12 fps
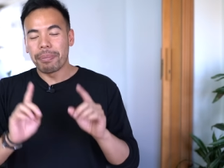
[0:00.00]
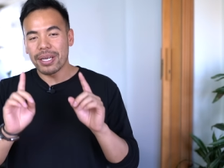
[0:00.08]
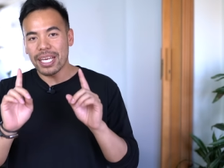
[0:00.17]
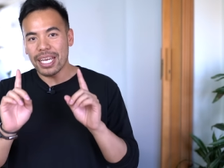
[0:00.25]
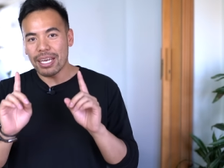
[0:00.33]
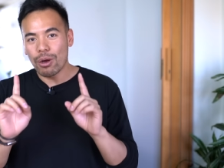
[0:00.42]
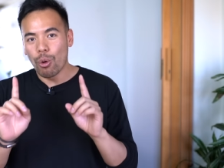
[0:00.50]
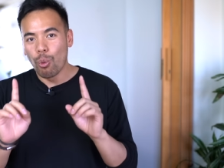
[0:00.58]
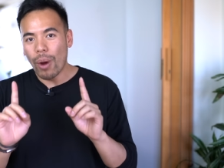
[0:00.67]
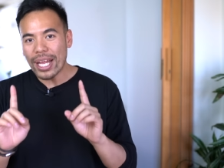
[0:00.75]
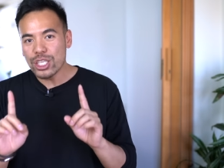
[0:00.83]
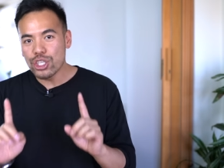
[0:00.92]
But
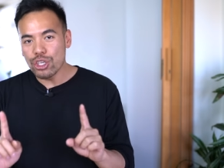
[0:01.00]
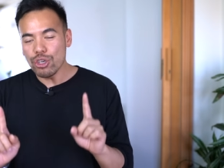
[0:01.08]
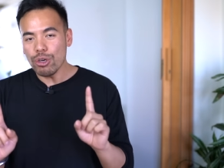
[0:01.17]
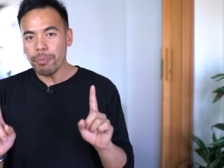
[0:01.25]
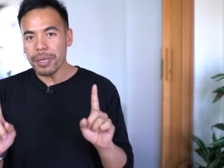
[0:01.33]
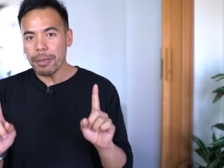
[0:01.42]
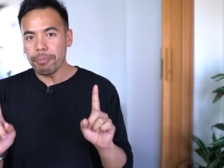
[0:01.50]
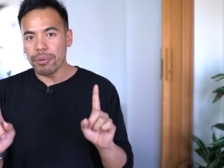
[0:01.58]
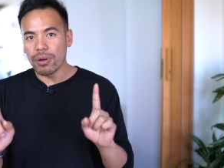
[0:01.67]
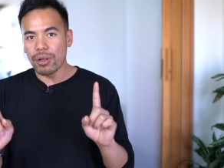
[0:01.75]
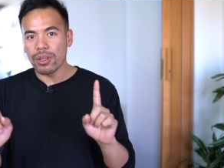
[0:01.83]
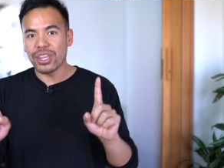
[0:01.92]
when two
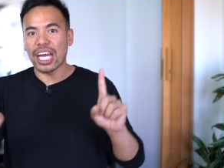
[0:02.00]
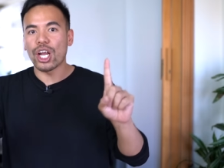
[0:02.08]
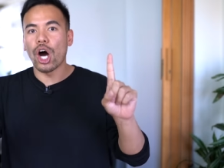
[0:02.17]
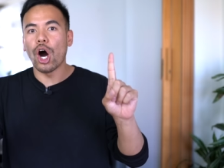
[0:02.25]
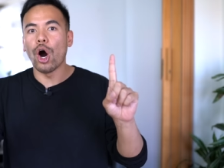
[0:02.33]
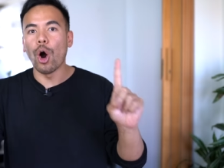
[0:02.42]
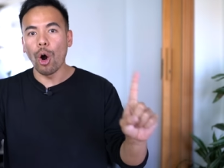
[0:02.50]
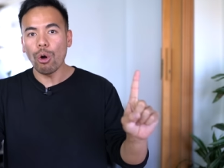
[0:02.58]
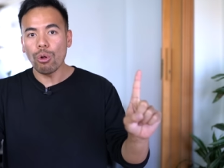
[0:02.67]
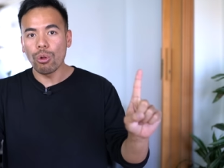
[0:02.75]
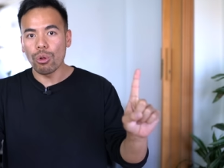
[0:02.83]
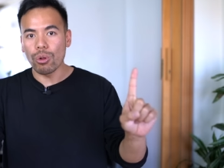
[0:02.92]
people that are
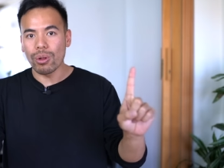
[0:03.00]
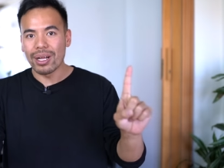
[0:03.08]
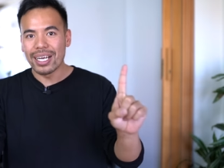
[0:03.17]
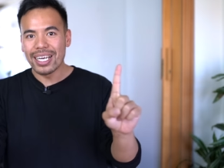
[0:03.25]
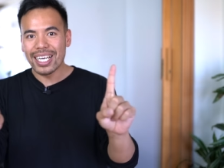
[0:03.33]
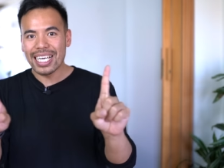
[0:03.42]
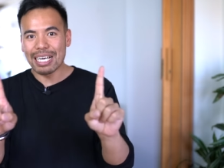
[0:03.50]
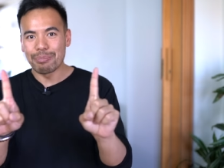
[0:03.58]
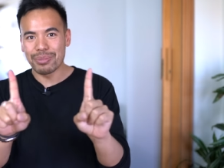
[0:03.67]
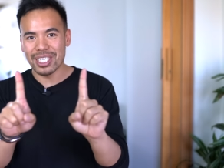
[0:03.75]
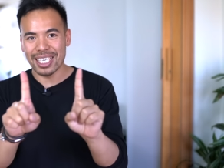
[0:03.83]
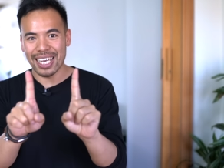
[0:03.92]
whole
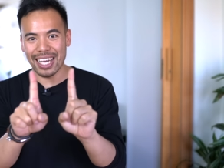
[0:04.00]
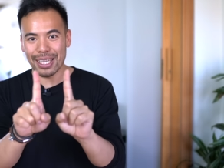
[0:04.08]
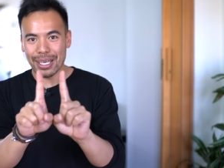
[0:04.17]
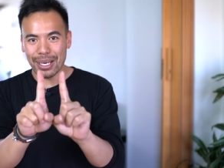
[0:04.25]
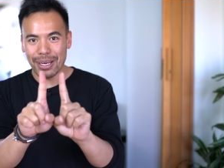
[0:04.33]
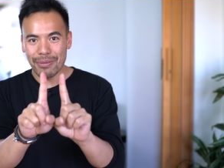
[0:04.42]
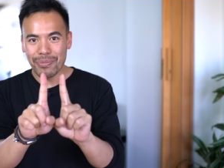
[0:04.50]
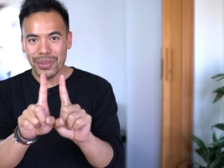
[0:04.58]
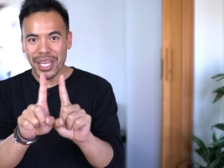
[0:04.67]
come together,